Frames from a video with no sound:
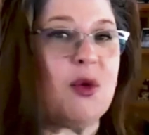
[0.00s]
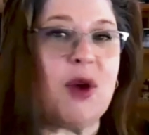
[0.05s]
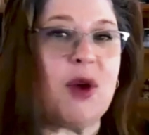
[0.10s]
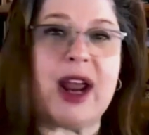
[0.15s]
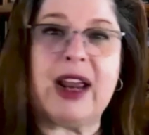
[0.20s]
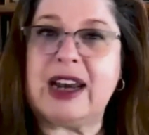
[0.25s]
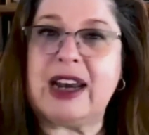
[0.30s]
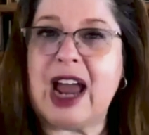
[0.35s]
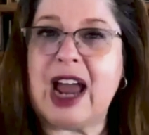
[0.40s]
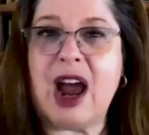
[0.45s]

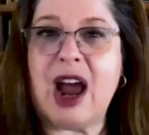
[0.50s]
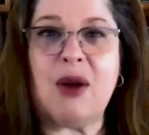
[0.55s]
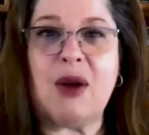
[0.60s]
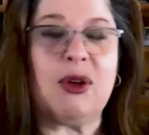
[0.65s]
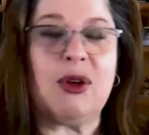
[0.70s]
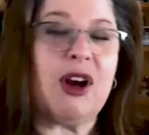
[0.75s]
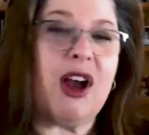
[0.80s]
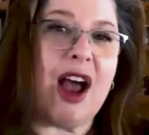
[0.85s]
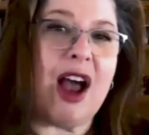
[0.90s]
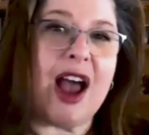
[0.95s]
Right
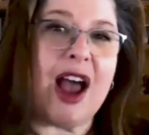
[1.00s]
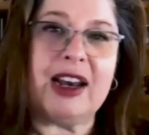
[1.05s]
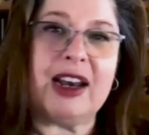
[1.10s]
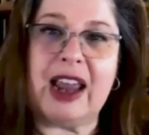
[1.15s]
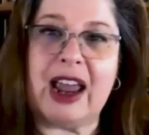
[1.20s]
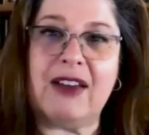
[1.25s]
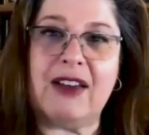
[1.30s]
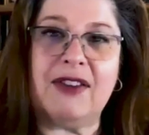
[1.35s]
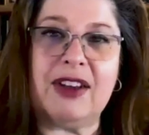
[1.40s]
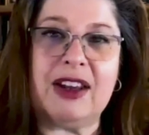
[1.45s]
now, we're hot
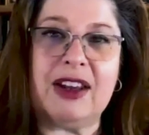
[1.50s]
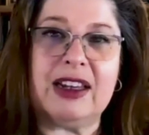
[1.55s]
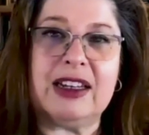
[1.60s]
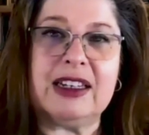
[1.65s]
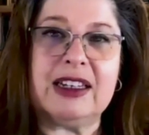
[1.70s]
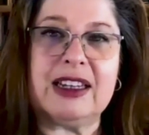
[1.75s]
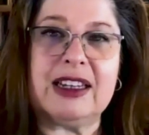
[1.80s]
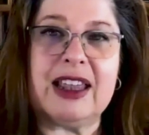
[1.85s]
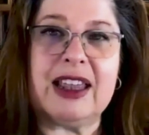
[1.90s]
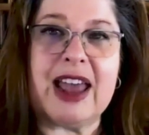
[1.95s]
and heavy
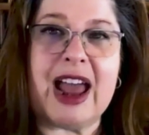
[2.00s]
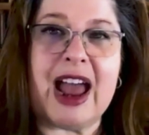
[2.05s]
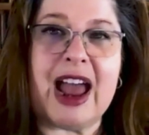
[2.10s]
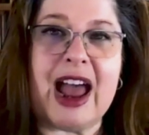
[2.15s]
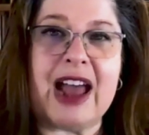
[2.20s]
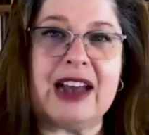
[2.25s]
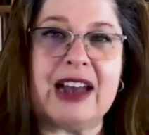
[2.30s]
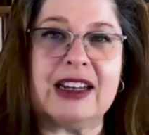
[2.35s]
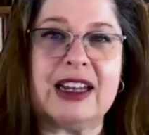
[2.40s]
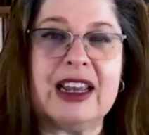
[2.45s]
into
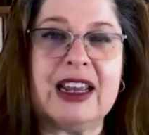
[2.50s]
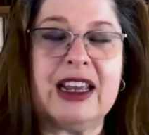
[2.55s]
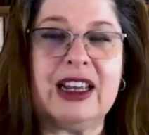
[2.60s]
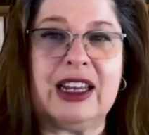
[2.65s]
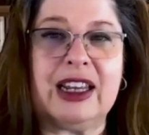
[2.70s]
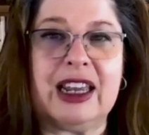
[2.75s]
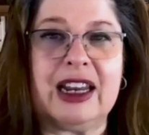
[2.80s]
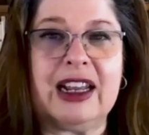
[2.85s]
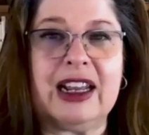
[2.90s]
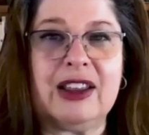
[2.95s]
that,
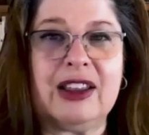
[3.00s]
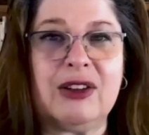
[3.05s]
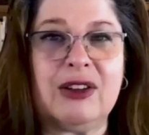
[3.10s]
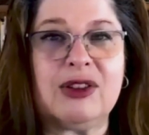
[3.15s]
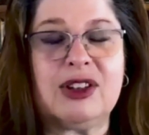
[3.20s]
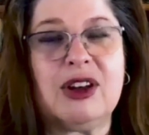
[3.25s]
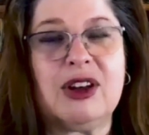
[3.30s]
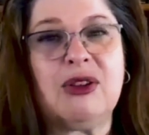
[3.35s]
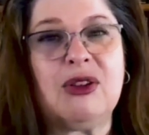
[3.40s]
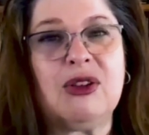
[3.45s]
getting
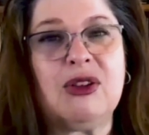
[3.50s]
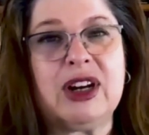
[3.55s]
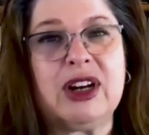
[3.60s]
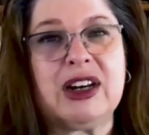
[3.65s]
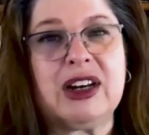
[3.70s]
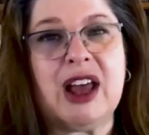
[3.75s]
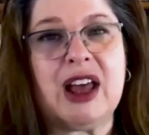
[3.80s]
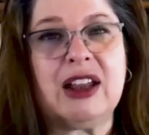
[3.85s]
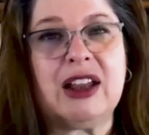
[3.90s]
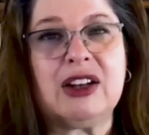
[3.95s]
those
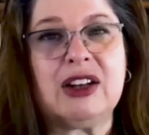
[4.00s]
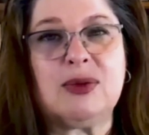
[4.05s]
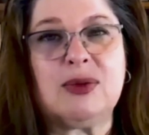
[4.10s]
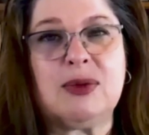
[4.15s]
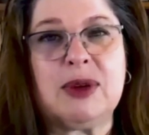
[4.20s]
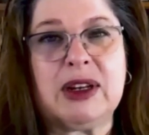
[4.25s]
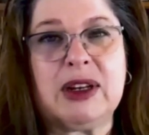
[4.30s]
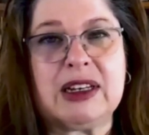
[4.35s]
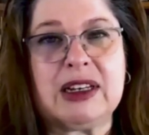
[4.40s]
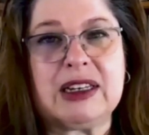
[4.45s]
donor
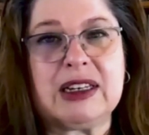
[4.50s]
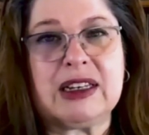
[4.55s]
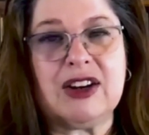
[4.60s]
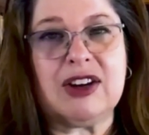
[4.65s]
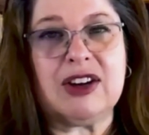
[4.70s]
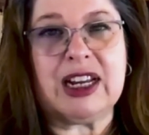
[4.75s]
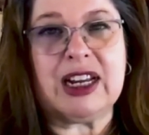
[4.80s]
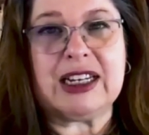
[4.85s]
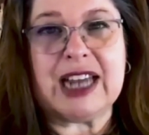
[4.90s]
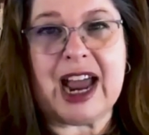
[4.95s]
acknowledgement
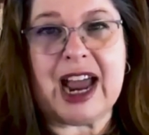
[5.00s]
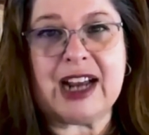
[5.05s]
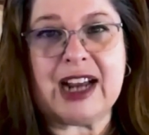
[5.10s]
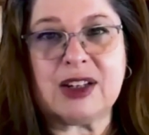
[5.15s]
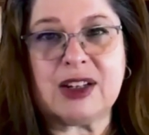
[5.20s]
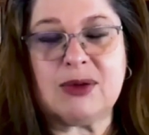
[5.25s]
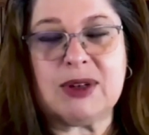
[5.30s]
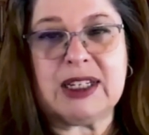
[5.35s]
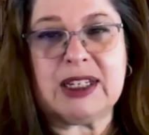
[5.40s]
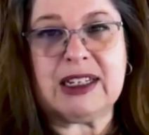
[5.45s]
year-end
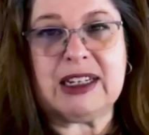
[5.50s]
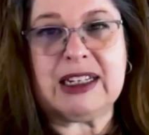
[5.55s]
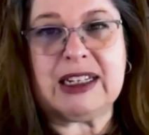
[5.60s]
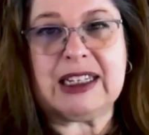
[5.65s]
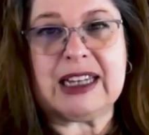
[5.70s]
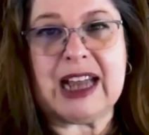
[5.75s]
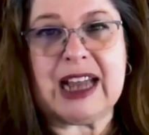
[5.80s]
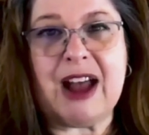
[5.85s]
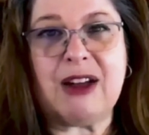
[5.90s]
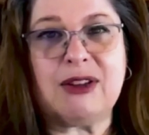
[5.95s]
tax
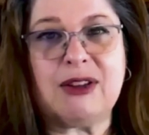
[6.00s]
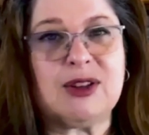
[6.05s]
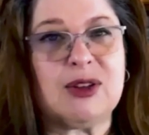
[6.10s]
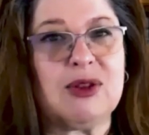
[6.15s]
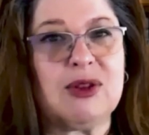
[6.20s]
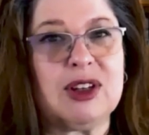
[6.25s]
receipts out.